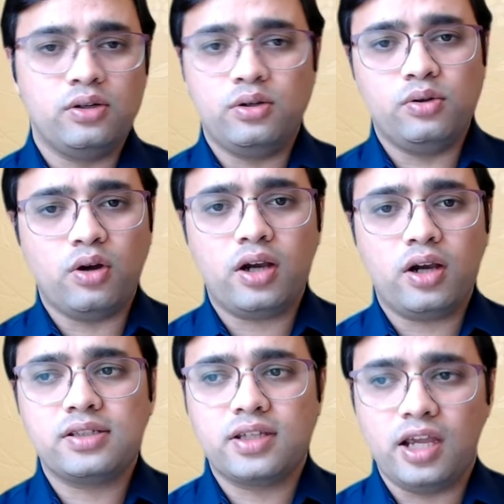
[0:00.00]
do
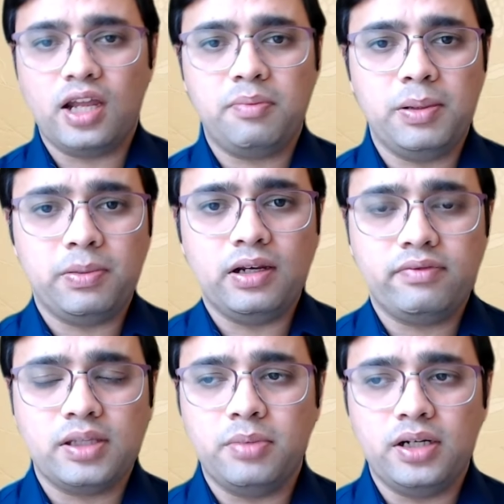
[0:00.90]
not scare people if
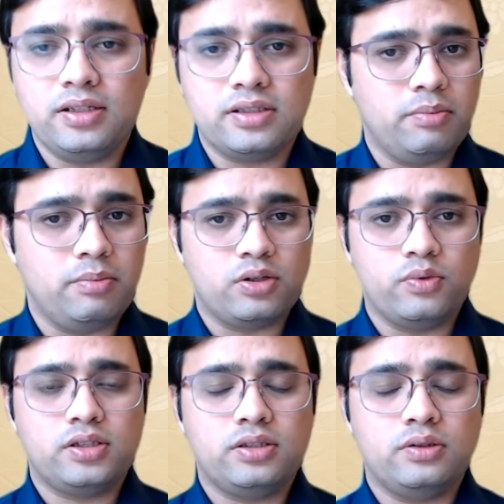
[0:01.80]
somebody is coming
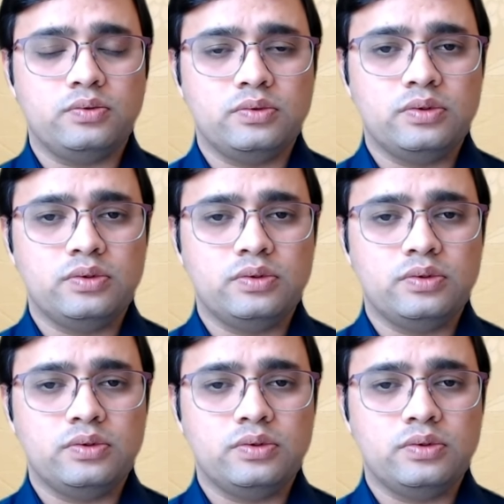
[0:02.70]
towards you.